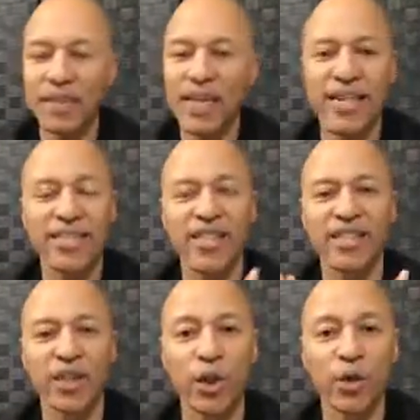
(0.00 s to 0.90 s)
It's
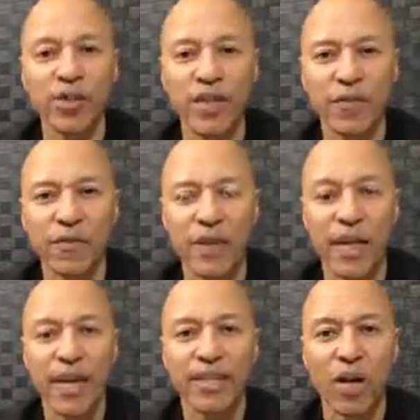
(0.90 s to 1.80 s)
exclusive.
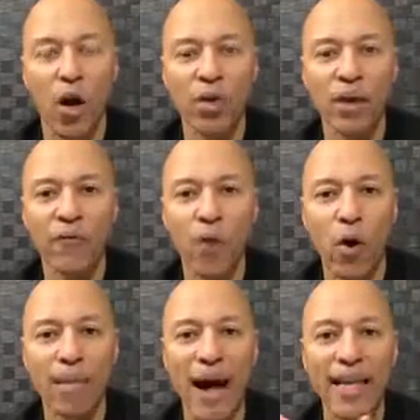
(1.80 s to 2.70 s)
It's only for
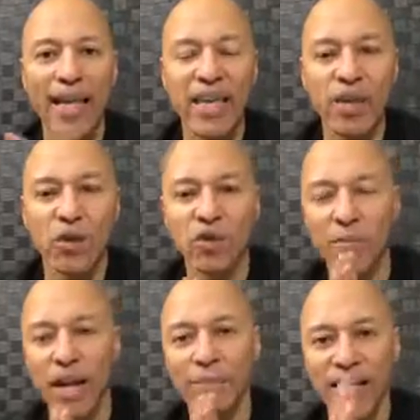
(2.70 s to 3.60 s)
my Eagles,
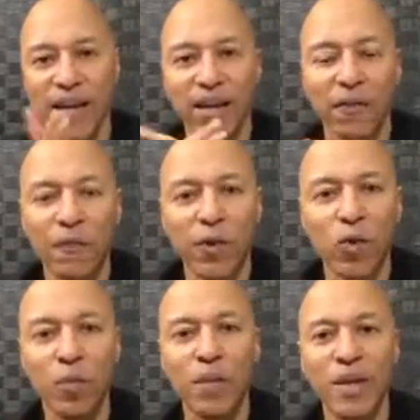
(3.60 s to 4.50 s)
but I'm letting a
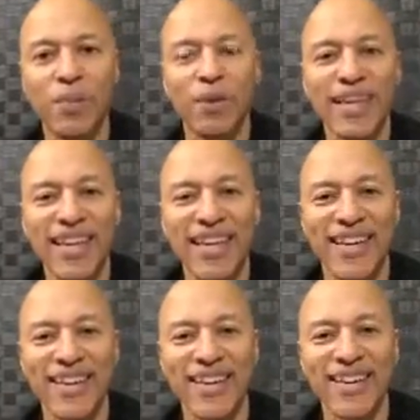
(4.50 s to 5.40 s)
few people
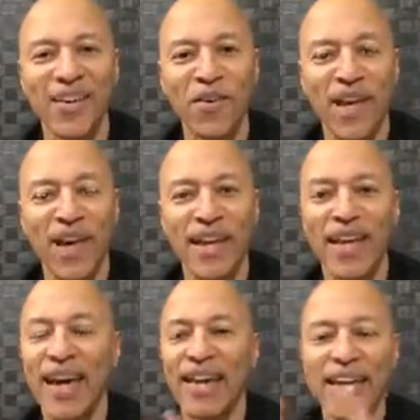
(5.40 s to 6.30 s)
in, okay?
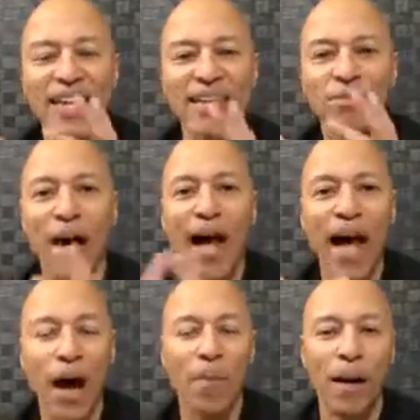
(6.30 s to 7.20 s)
And it is my
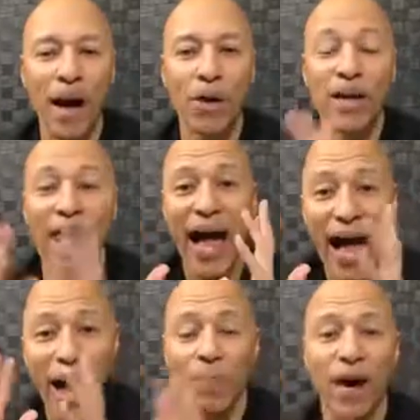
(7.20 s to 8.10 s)

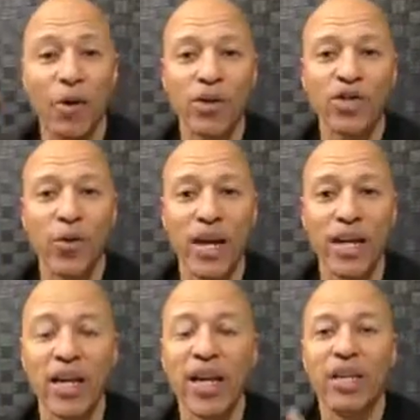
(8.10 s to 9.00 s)
high-powered
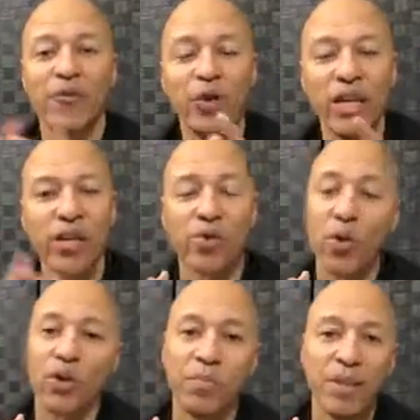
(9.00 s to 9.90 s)
training. If you need to
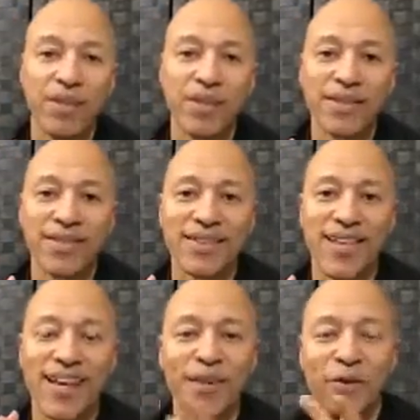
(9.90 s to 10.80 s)
grow your business,
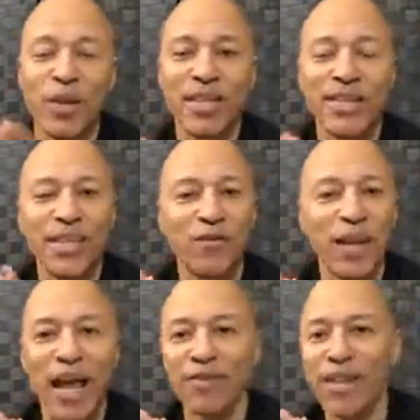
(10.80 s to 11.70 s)
if you need to live
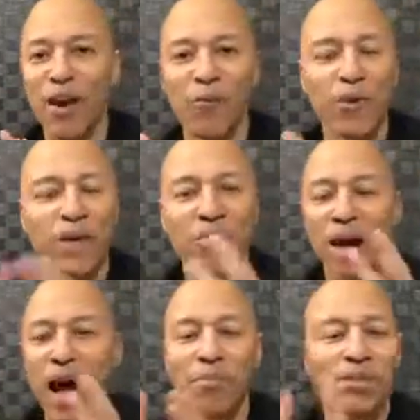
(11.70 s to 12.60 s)
lifestyle freedom,
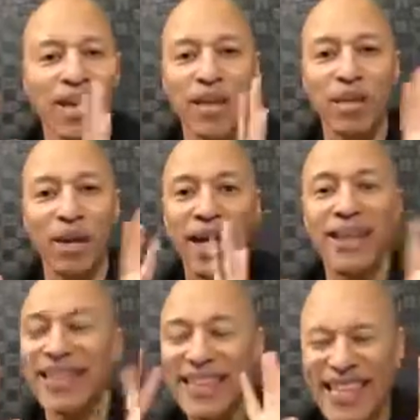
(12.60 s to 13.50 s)
I'm telling you, man,
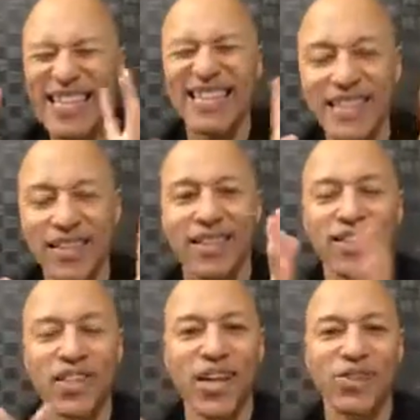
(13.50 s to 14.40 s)
this is going
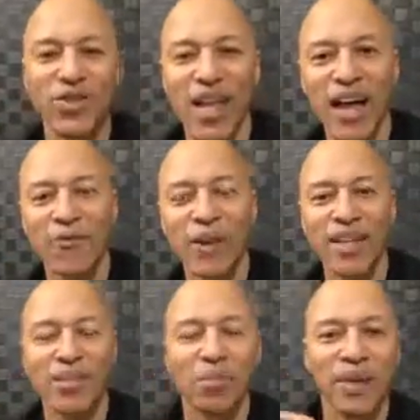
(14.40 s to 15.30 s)
to change your life, okay?
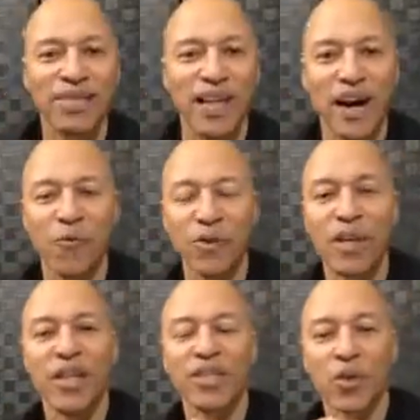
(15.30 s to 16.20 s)
It's a biz conference.
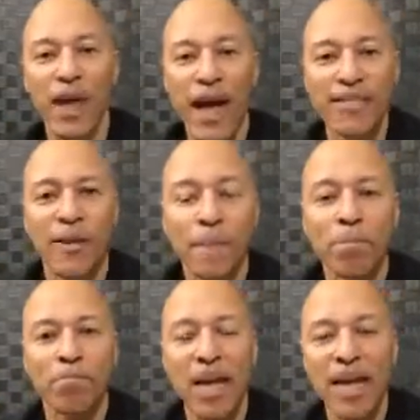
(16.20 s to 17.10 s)
So, guys,
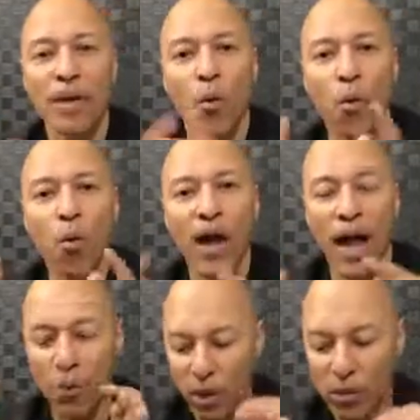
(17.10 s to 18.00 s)
man, what
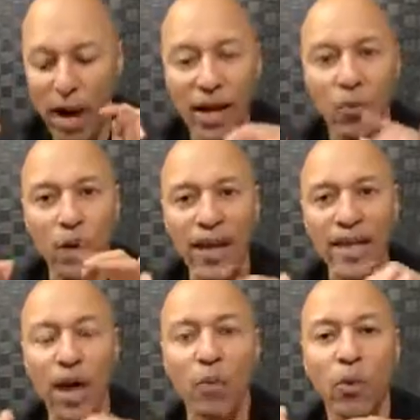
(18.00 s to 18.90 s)
I want to write
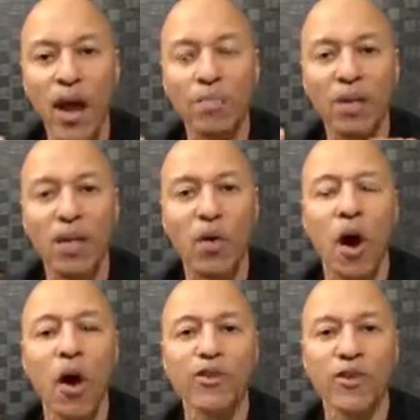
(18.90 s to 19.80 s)
down right below
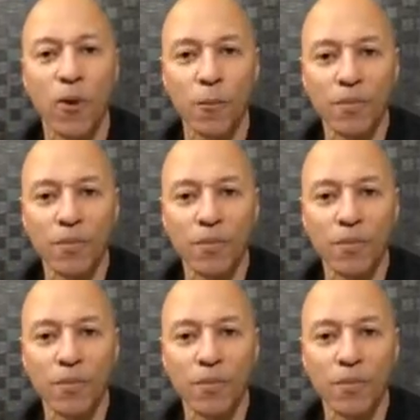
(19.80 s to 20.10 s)
also,